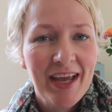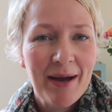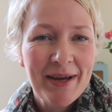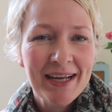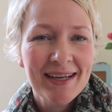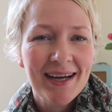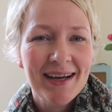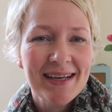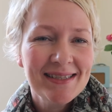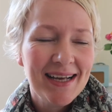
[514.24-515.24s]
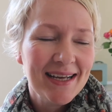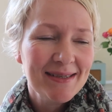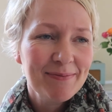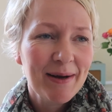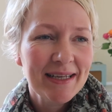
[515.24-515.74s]
I mean, as,
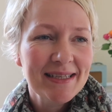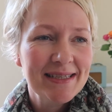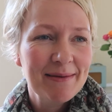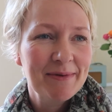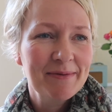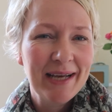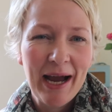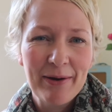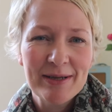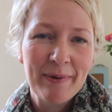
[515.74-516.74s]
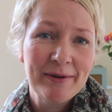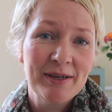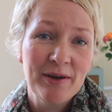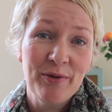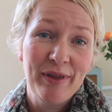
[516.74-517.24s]
as pregnancy symptoms go, I suppose
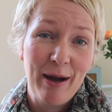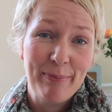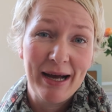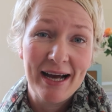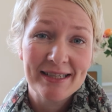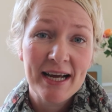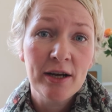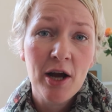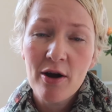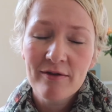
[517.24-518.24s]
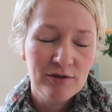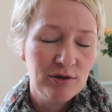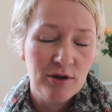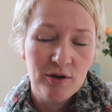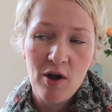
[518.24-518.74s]
they're not that bad. And
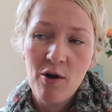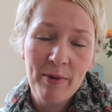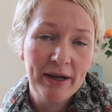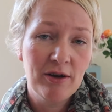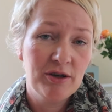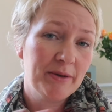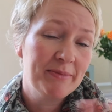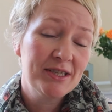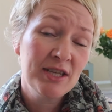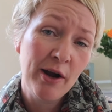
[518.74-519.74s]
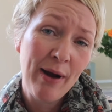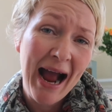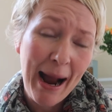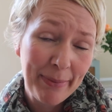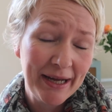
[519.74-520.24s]
overall, oh my gosh, I'm so
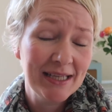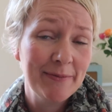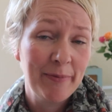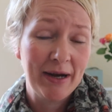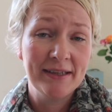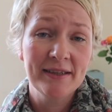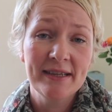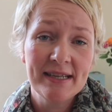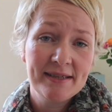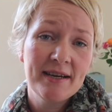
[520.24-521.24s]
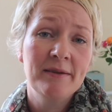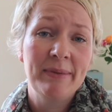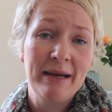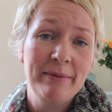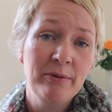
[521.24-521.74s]
happy to be pregnant. This third
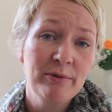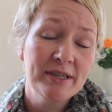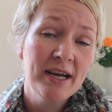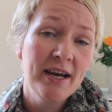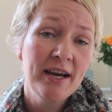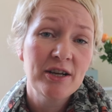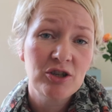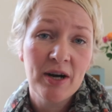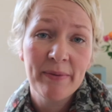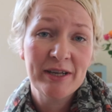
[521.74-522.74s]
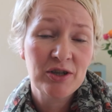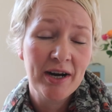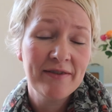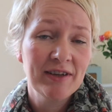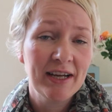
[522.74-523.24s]
baby was, try, we
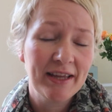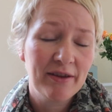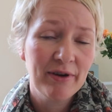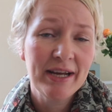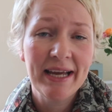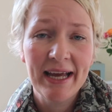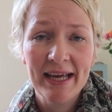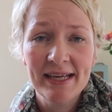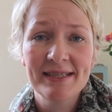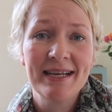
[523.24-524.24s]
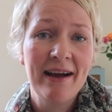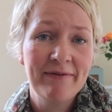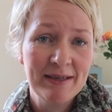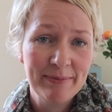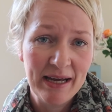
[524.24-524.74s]
tried for like three years to
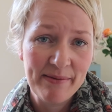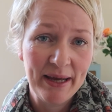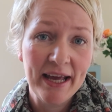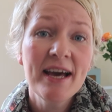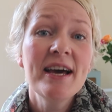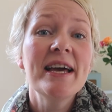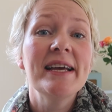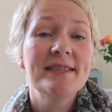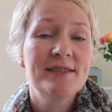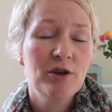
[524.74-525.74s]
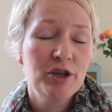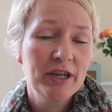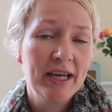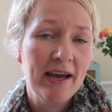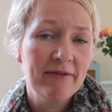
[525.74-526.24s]
have this baby. It's such
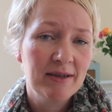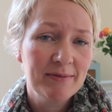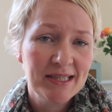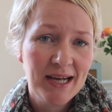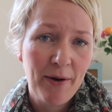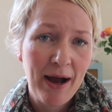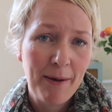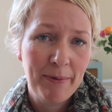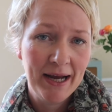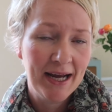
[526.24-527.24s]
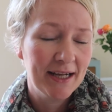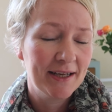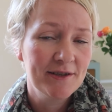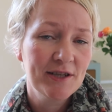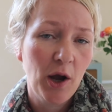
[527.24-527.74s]
a gift. I'm so happy and I
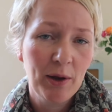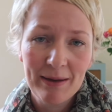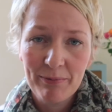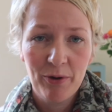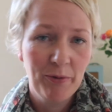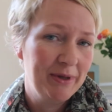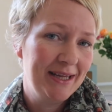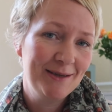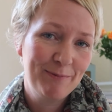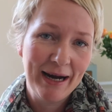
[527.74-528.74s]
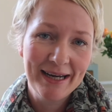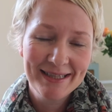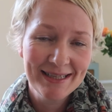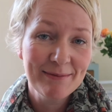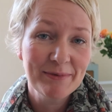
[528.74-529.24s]
can totally put up with these
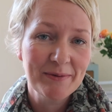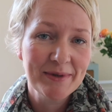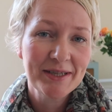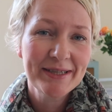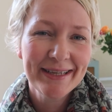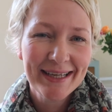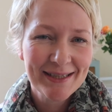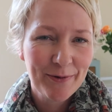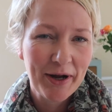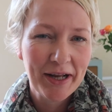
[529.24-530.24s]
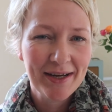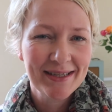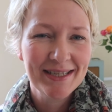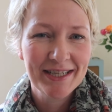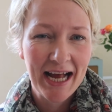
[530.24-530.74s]
pregnancy symptoms. I just think it's quite nice
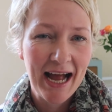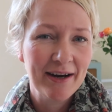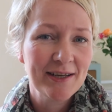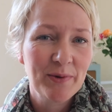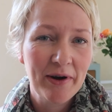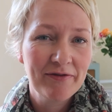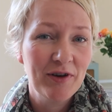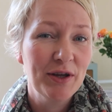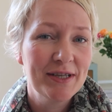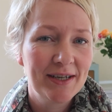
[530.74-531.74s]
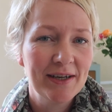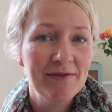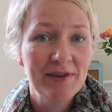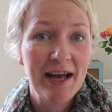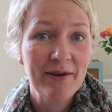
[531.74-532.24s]
to share and it's quite fun to kind
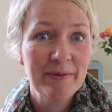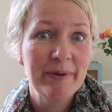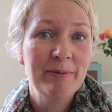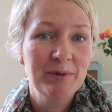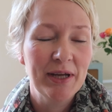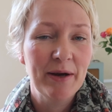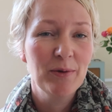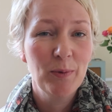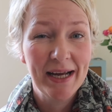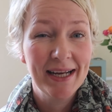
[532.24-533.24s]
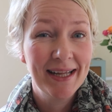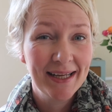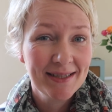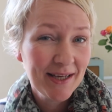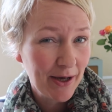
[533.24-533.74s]
of let other people know the weird
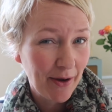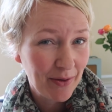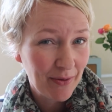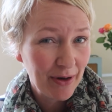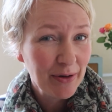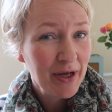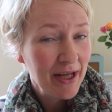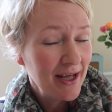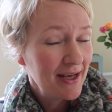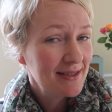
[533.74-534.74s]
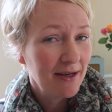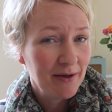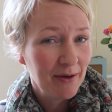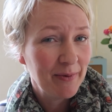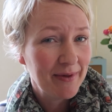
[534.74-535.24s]
things that you're going through so
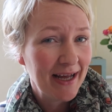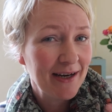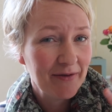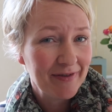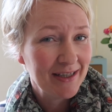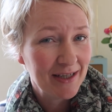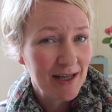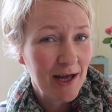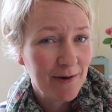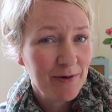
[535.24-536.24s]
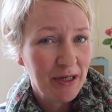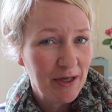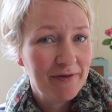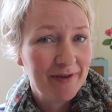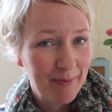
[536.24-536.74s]
that they don't feel alone
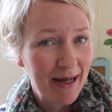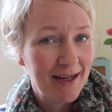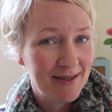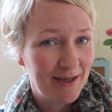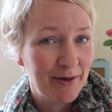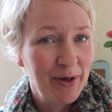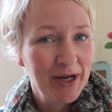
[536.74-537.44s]
and you feel better too.